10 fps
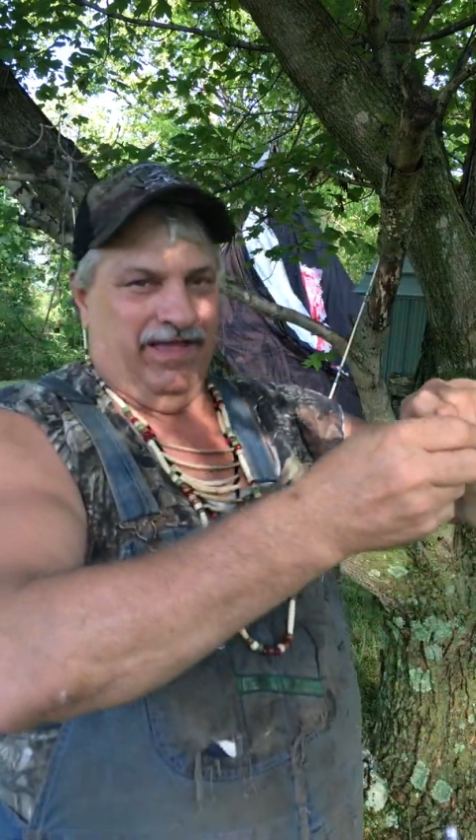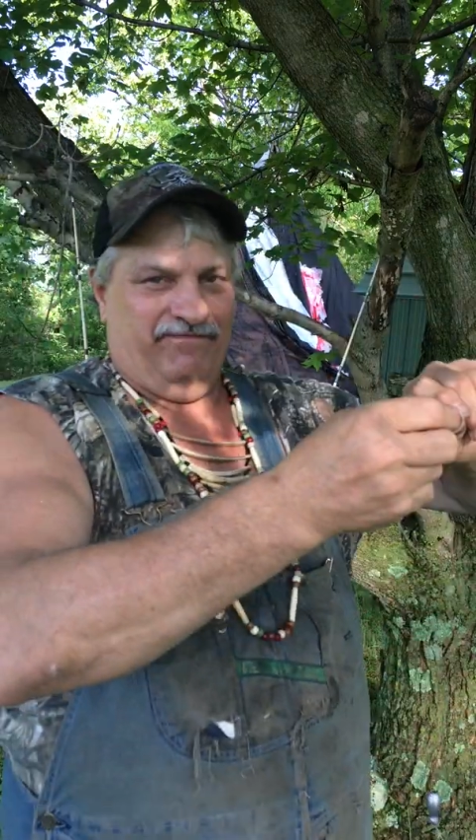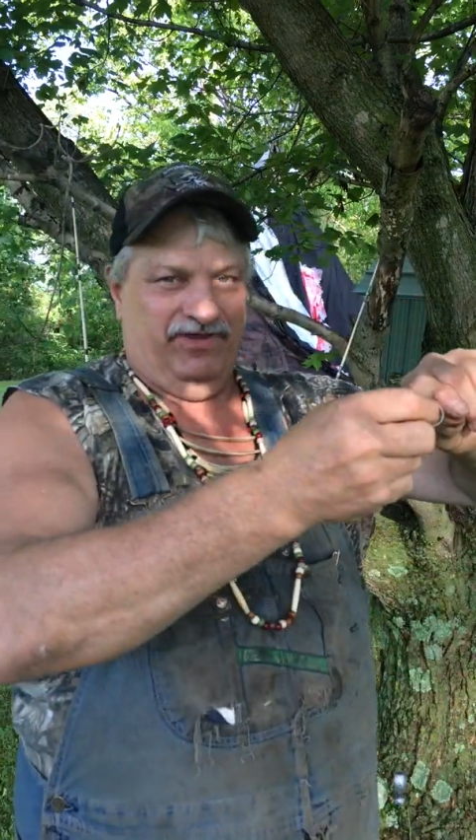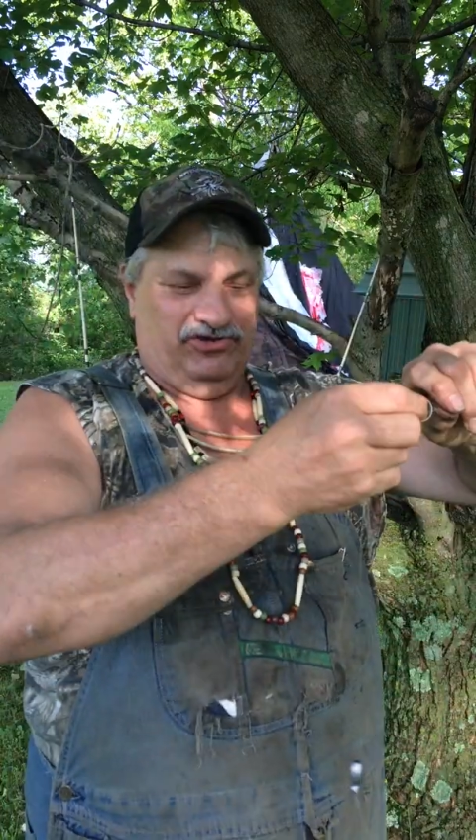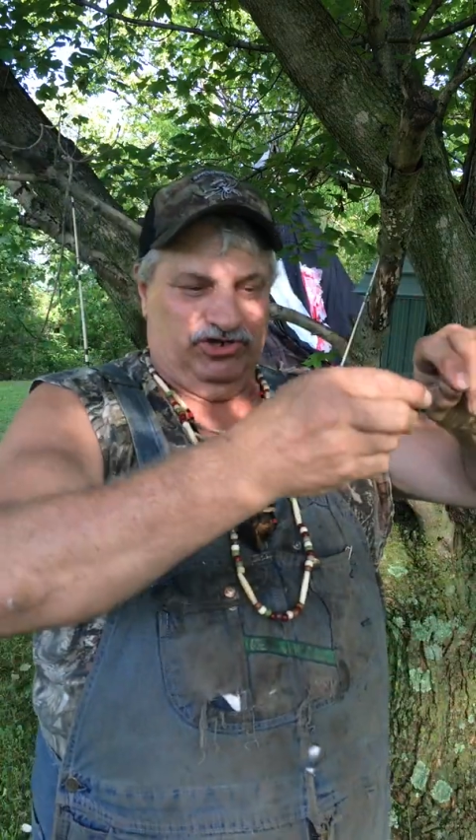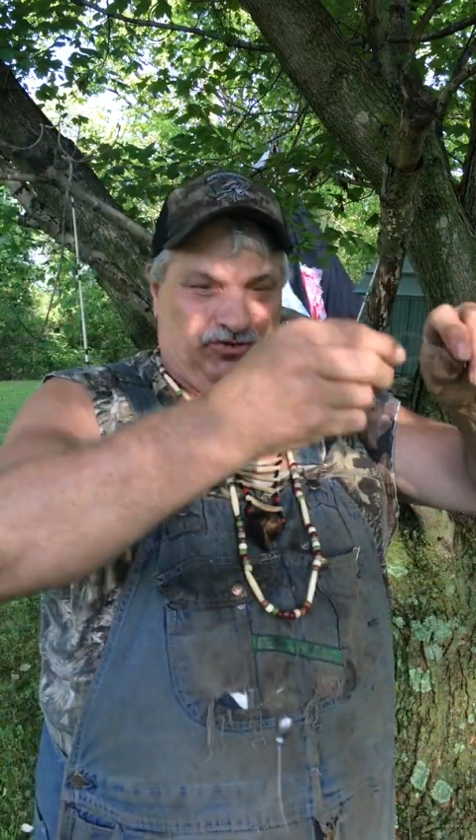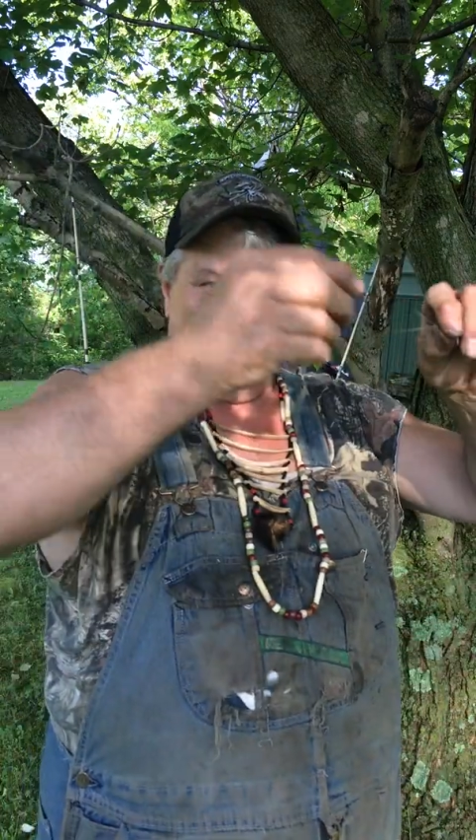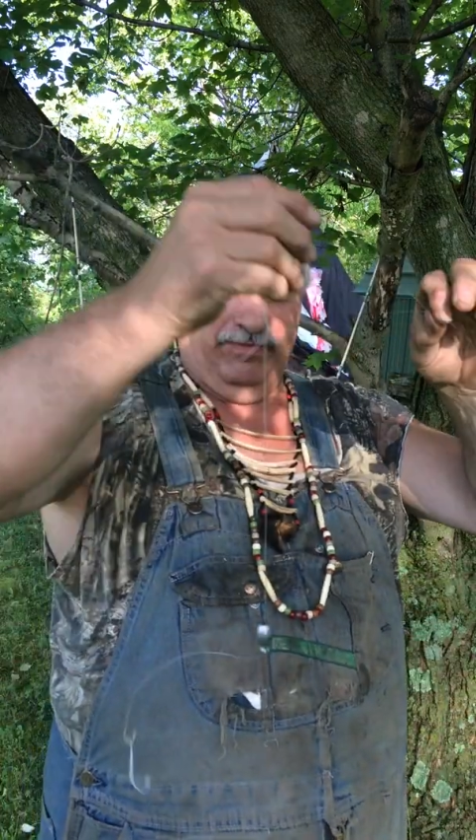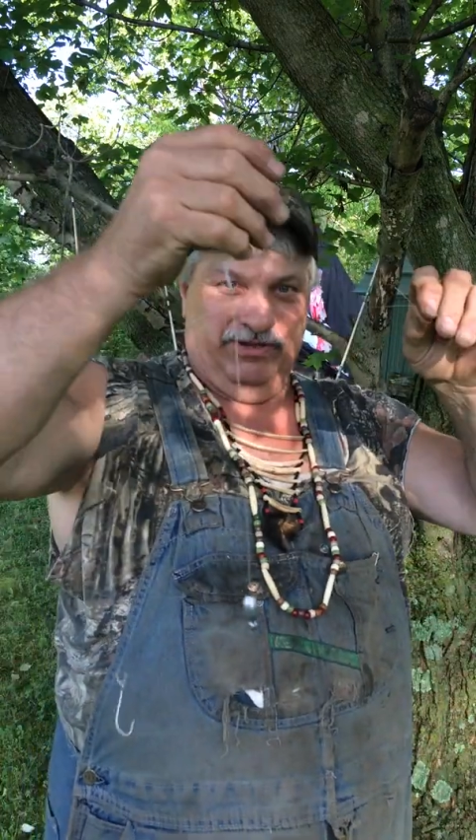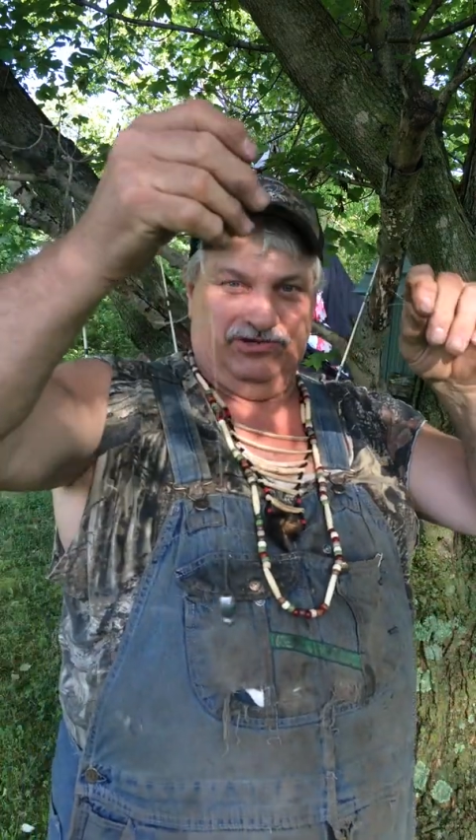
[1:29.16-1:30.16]
that fishing
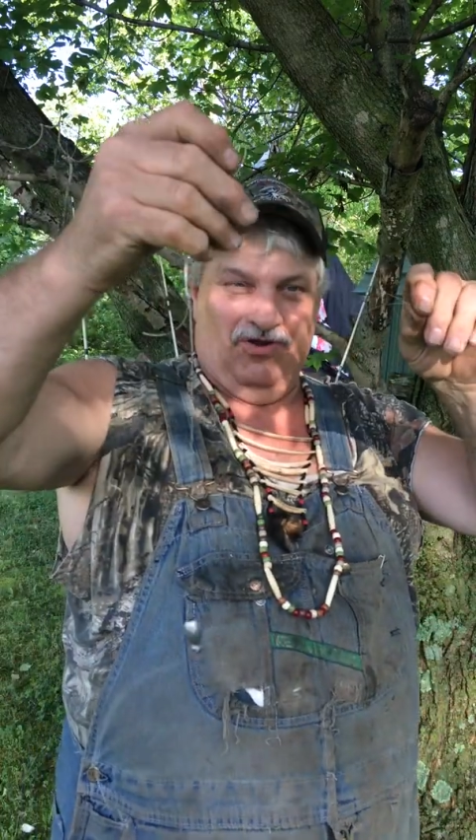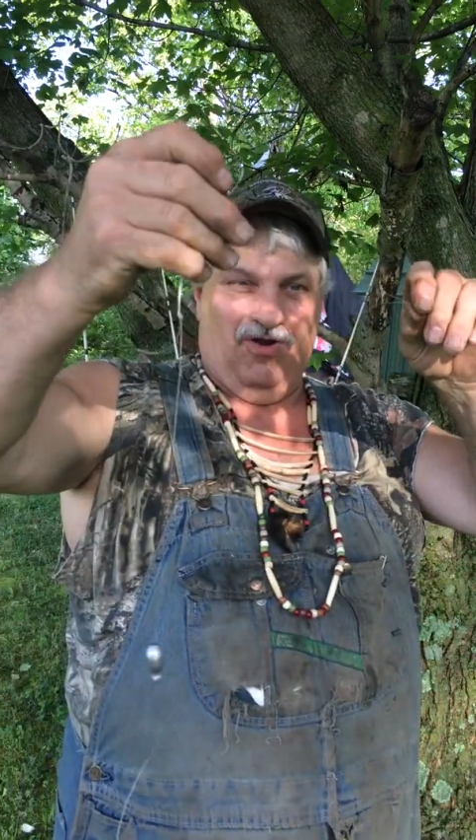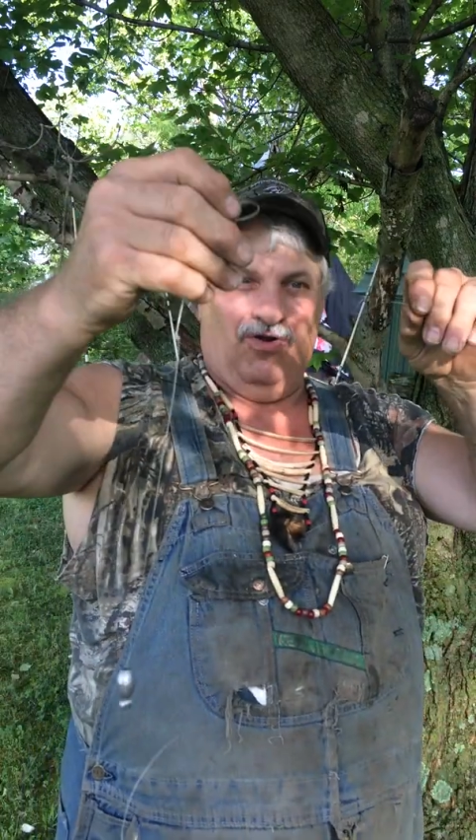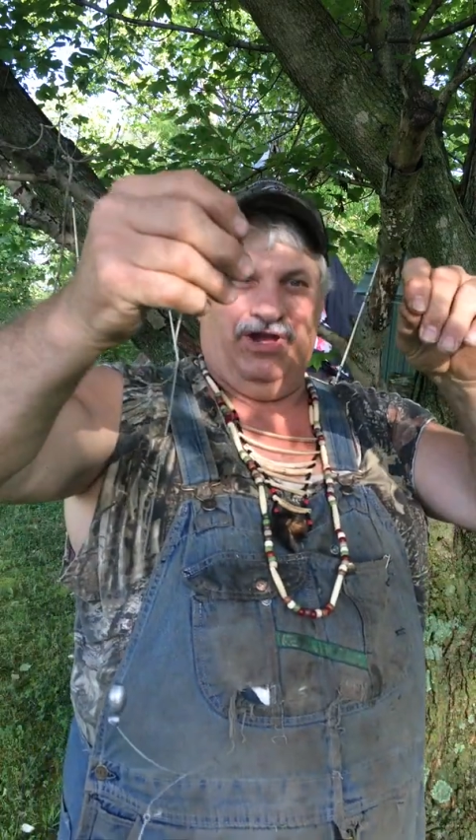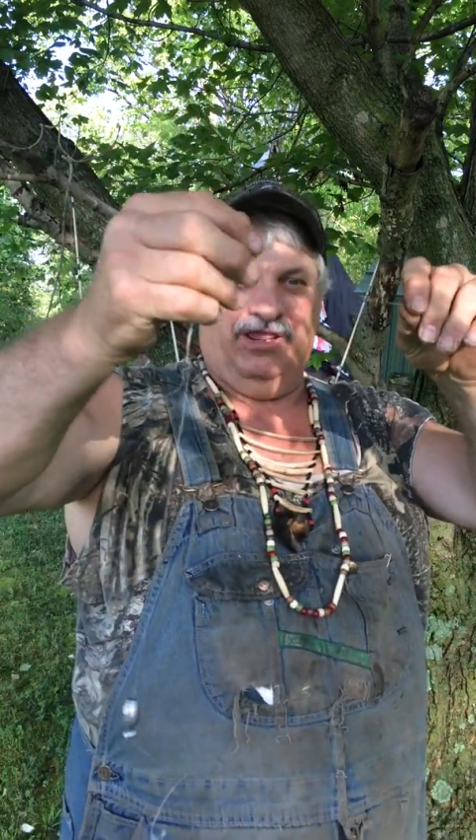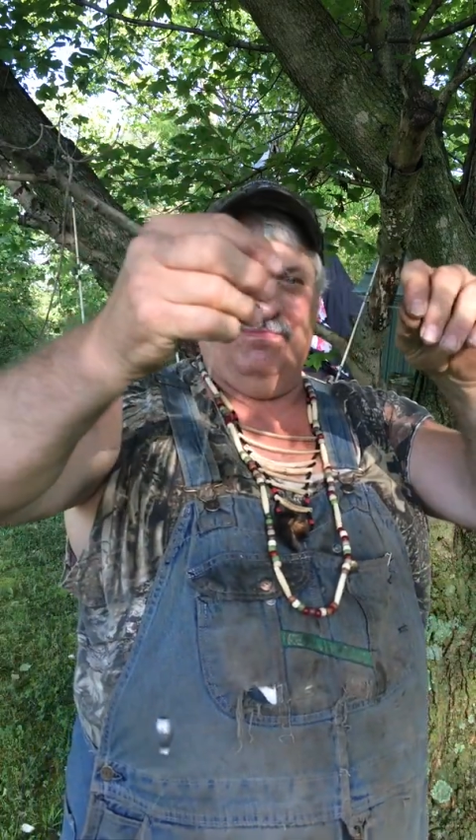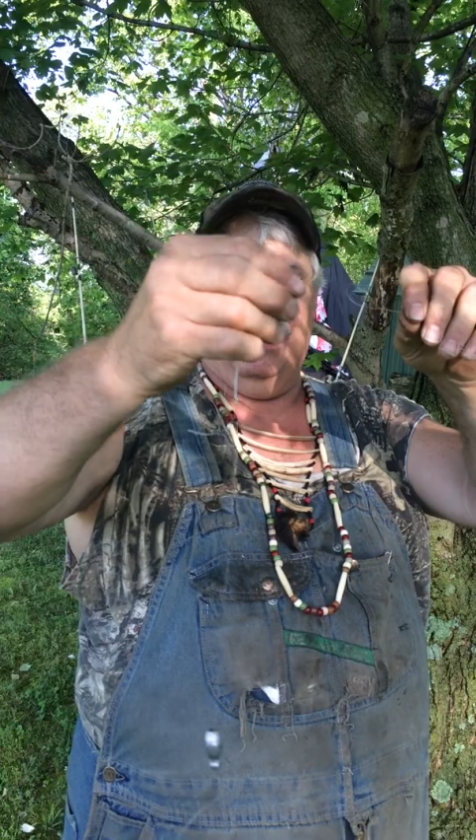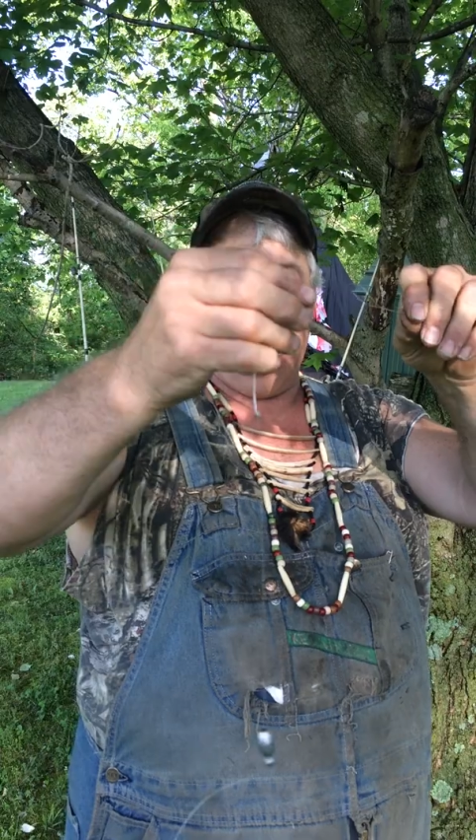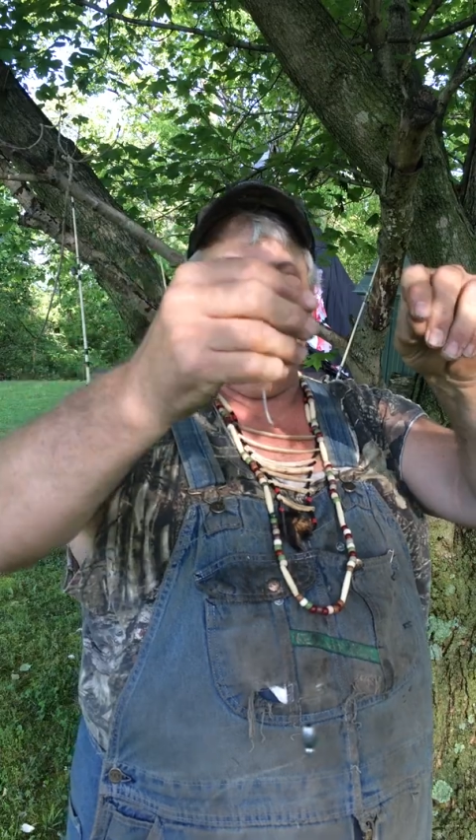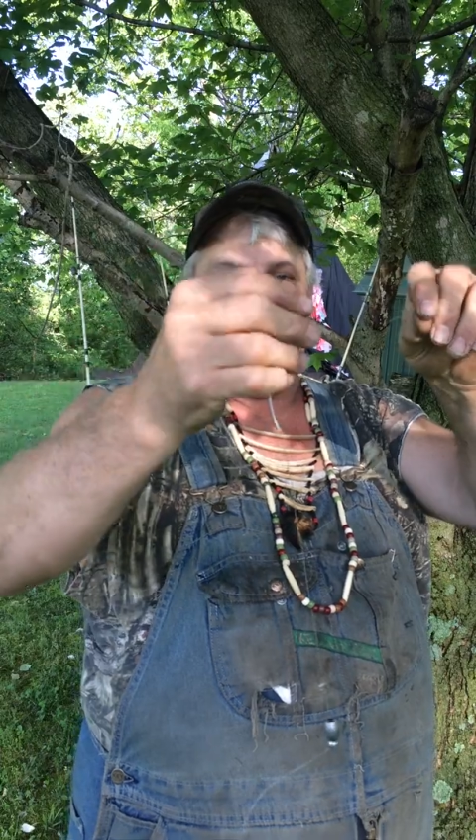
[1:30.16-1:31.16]
equipment it's already
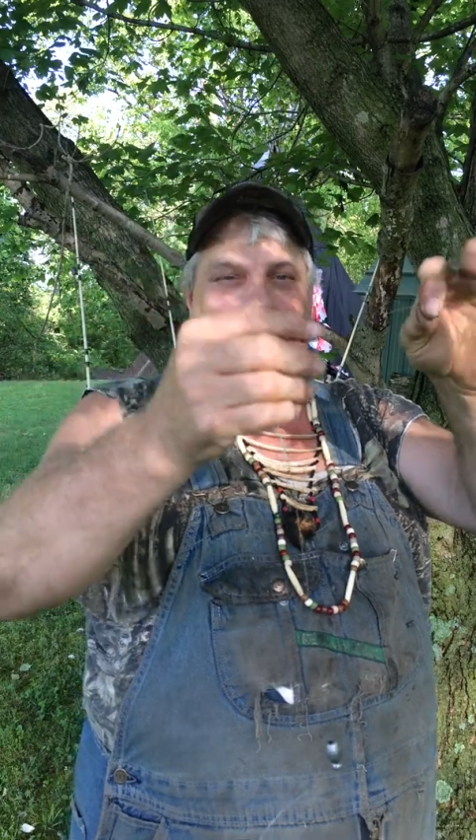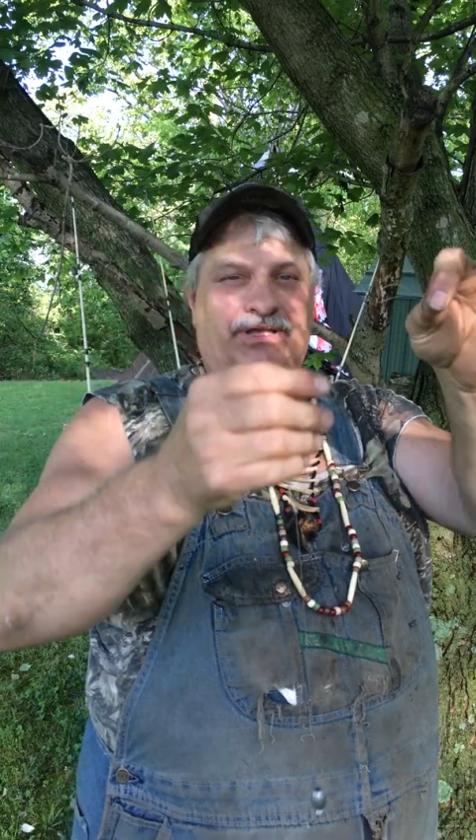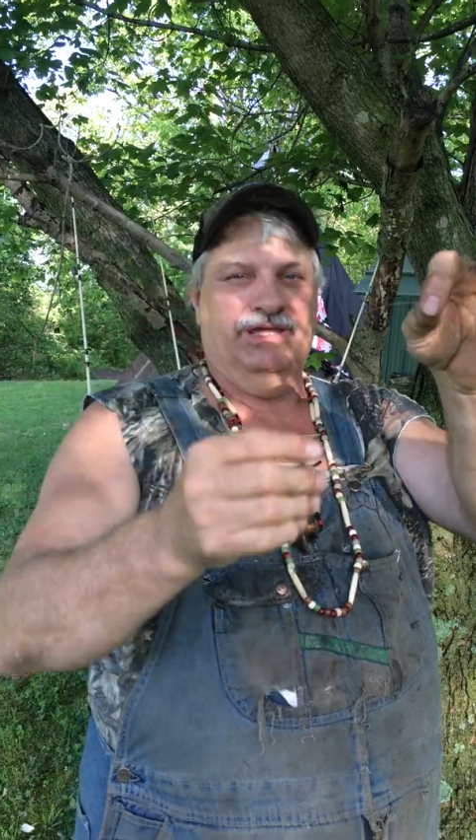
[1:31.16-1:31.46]
made up,